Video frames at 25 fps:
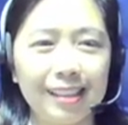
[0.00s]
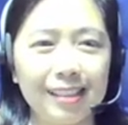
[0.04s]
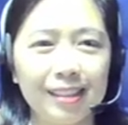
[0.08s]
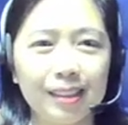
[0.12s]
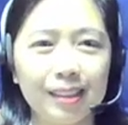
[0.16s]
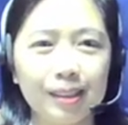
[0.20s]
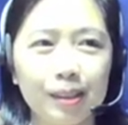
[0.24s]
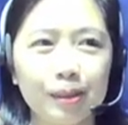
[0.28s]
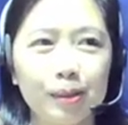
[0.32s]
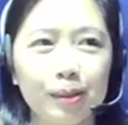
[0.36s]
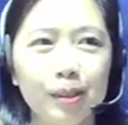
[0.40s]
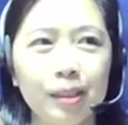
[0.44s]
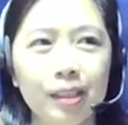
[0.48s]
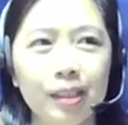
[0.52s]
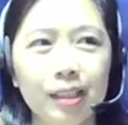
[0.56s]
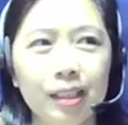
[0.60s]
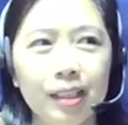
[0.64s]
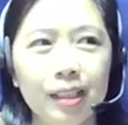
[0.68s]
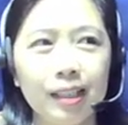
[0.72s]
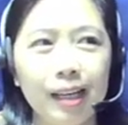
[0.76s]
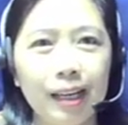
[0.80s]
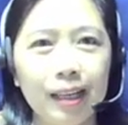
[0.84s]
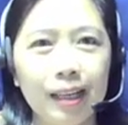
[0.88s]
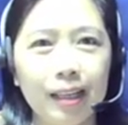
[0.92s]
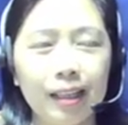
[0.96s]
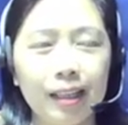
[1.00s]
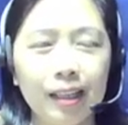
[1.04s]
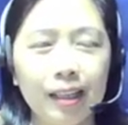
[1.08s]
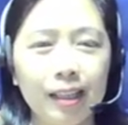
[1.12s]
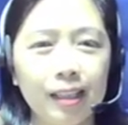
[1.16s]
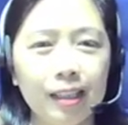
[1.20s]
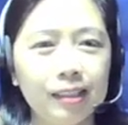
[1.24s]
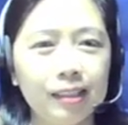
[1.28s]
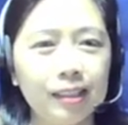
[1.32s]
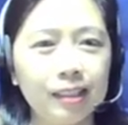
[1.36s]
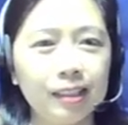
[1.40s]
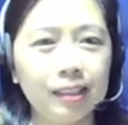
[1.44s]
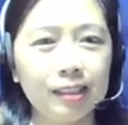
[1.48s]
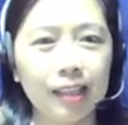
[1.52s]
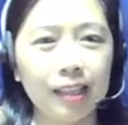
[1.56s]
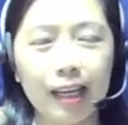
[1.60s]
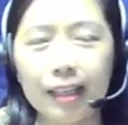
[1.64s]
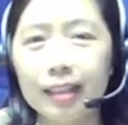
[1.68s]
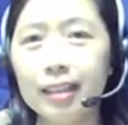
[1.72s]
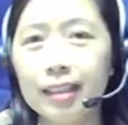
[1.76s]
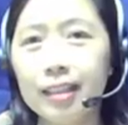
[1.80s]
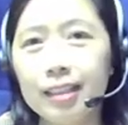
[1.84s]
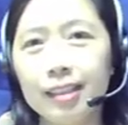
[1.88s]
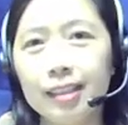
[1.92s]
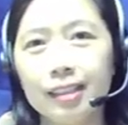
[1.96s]
So it's
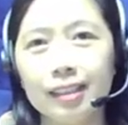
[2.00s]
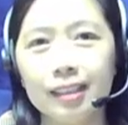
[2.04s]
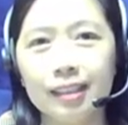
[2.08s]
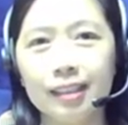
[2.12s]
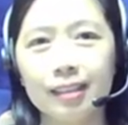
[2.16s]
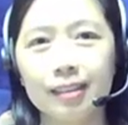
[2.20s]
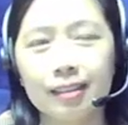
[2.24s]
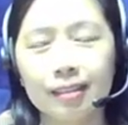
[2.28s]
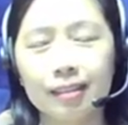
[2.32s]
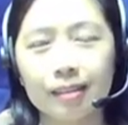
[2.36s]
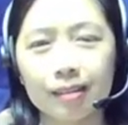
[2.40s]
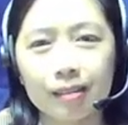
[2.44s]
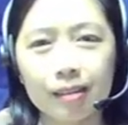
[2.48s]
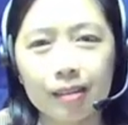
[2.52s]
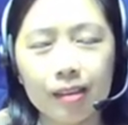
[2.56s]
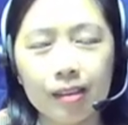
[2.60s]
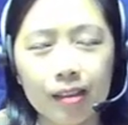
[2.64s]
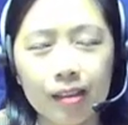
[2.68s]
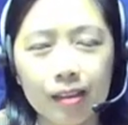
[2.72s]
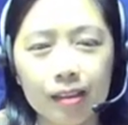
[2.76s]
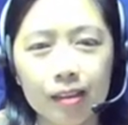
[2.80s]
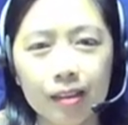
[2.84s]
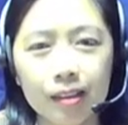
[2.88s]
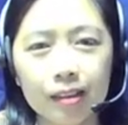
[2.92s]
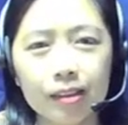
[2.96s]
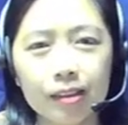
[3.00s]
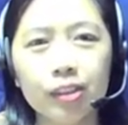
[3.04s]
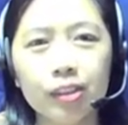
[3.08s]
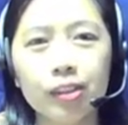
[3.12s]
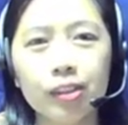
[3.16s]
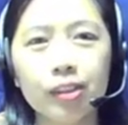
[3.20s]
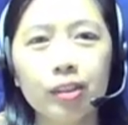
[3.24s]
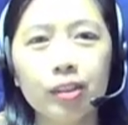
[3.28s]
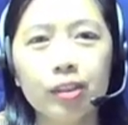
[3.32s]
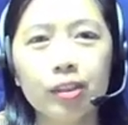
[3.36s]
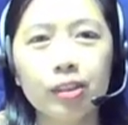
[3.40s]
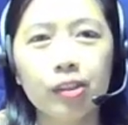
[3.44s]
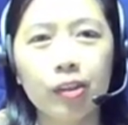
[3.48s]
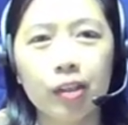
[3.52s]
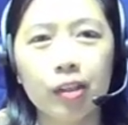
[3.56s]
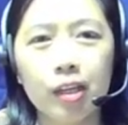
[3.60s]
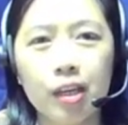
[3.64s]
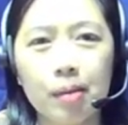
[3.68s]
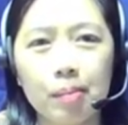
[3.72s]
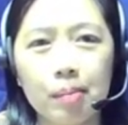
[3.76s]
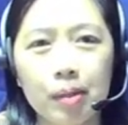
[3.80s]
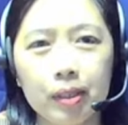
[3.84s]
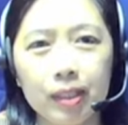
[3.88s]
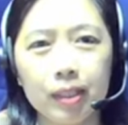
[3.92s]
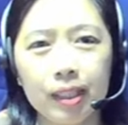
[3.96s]
ideas. You're talking
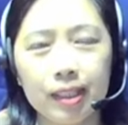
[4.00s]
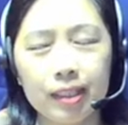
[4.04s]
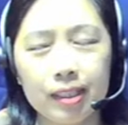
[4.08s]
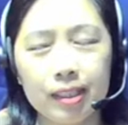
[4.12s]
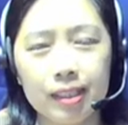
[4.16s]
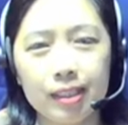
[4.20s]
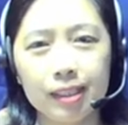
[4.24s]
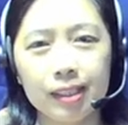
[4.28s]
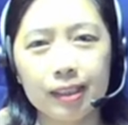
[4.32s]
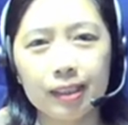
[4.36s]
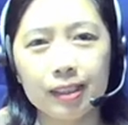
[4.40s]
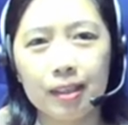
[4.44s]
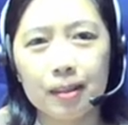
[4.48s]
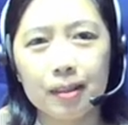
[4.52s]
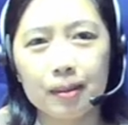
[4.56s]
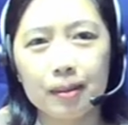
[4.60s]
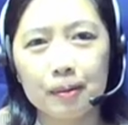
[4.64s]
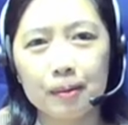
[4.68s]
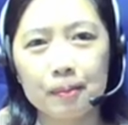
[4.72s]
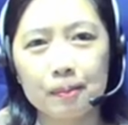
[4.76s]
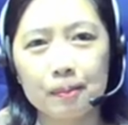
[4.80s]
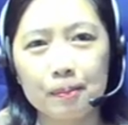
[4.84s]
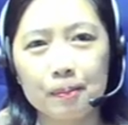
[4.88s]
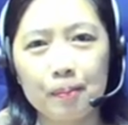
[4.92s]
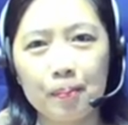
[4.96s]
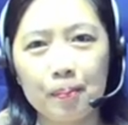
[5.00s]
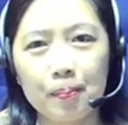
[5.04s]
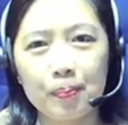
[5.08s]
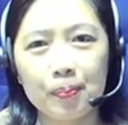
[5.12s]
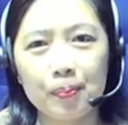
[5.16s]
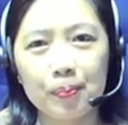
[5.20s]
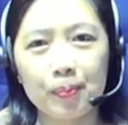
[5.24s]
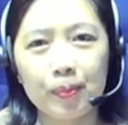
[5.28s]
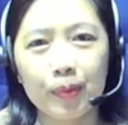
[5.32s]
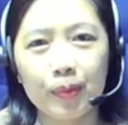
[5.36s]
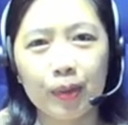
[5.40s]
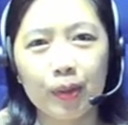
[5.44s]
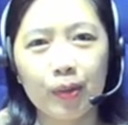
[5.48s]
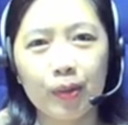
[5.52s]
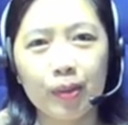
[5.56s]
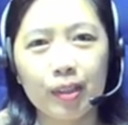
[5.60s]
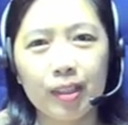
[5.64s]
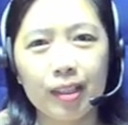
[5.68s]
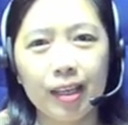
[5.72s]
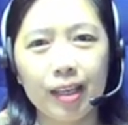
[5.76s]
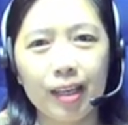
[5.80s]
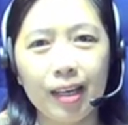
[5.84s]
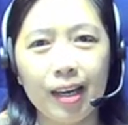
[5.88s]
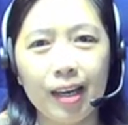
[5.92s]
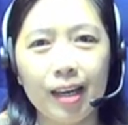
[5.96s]
about ideas here.
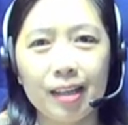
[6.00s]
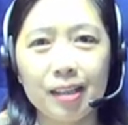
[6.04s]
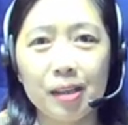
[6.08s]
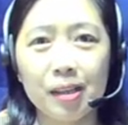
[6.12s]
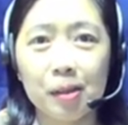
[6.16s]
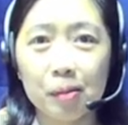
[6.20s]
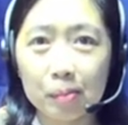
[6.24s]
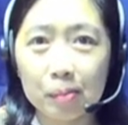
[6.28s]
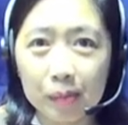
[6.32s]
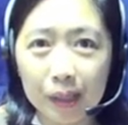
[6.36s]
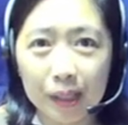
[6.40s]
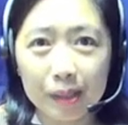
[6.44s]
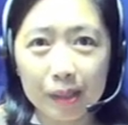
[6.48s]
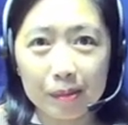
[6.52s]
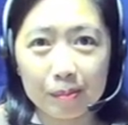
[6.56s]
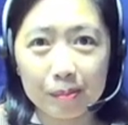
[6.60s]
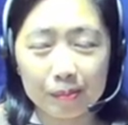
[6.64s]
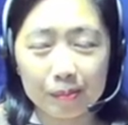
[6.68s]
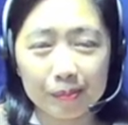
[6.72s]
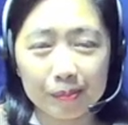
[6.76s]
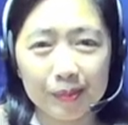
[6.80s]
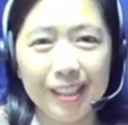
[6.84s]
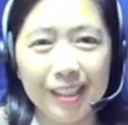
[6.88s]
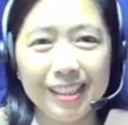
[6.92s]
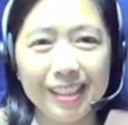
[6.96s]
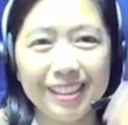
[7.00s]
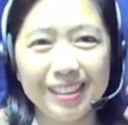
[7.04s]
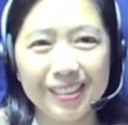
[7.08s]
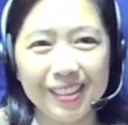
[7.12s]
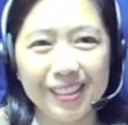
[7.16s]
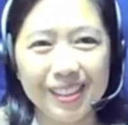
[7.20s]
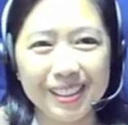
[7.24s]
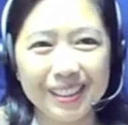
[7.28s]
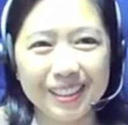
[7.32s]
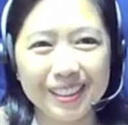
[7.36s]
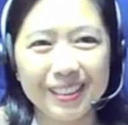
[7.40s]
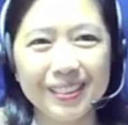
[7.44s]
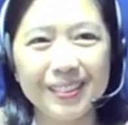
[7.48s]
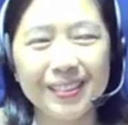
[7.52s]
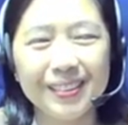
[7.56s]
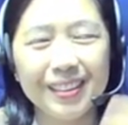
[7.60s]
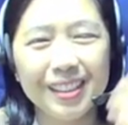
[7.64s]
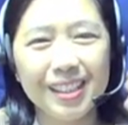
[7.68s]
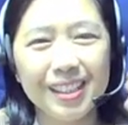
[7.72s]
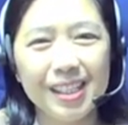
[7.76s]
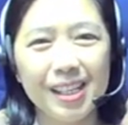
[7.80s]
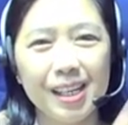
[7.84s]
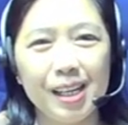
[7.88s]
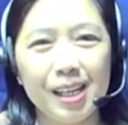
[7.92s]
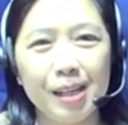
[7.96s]
Okay, I hope I'm yes also
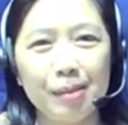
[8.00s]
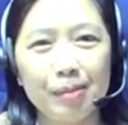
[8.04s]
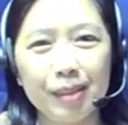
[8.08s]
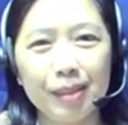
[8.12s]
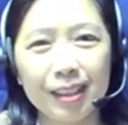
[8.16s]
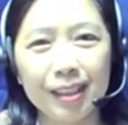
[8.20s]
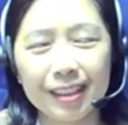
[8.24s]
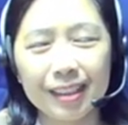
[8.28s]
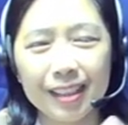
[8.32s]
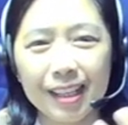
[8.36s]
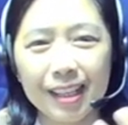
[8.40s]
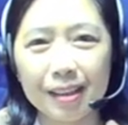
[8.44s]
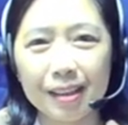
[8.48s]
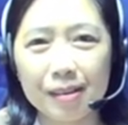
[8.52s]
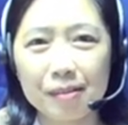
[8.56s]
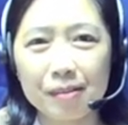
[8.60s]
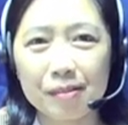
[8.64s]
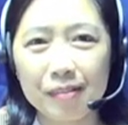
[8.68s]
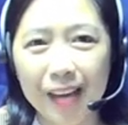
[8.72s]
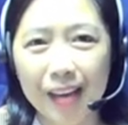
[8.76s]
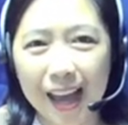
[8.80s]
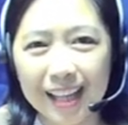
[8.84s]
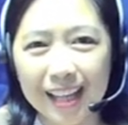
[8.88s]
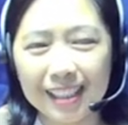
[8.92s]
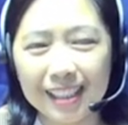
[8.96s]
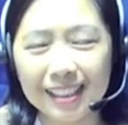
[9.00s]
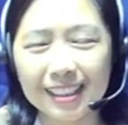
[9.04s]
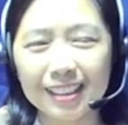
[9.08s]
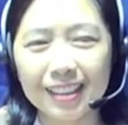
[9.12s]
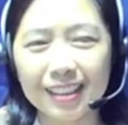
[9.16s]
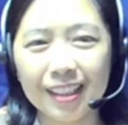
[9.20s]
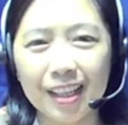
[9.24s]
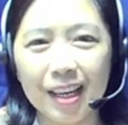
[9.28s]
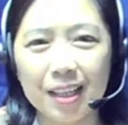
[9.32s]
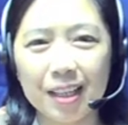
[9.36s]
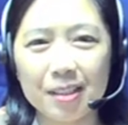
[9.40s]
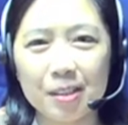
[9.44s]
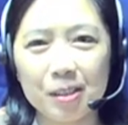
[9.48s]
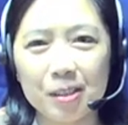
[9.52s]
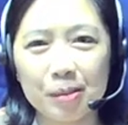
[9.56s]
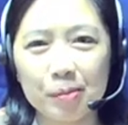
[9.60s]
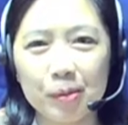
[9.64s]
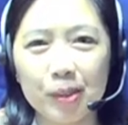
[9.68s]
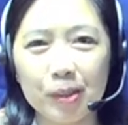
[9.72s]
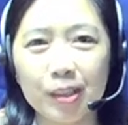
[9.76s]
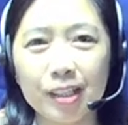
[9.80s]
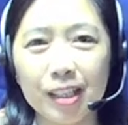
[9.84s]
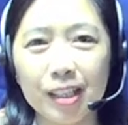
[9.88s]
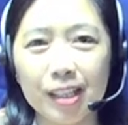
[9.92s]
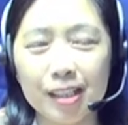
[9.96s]
not getting fast. Okay, I hope
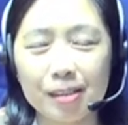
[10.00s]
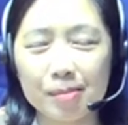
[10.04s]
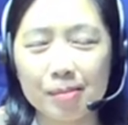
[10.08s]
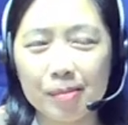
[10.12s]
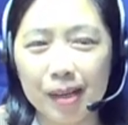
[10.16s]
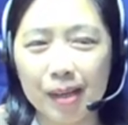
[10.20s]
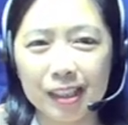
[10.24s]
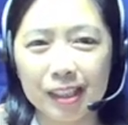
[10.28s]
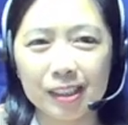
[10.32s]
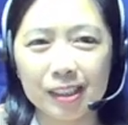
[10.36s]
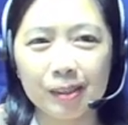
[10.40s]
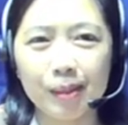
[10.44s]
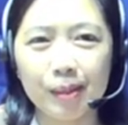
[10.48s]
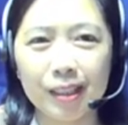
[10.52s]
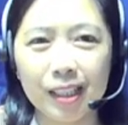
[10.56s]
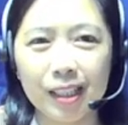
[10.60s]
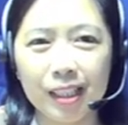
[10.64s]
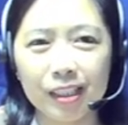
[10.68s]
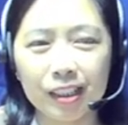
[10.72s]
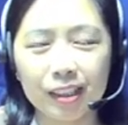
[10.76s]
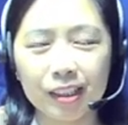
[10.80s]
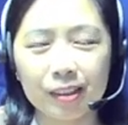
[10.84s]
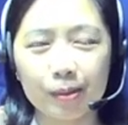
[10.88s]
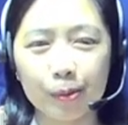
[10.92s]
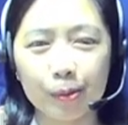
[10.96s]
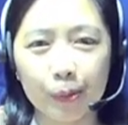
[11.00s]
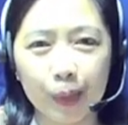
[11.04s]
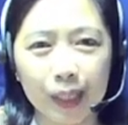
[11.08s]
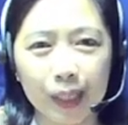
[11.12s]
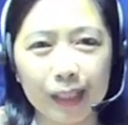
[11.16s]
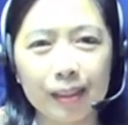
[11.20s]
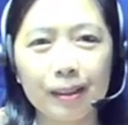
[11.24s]
you got my explanation well.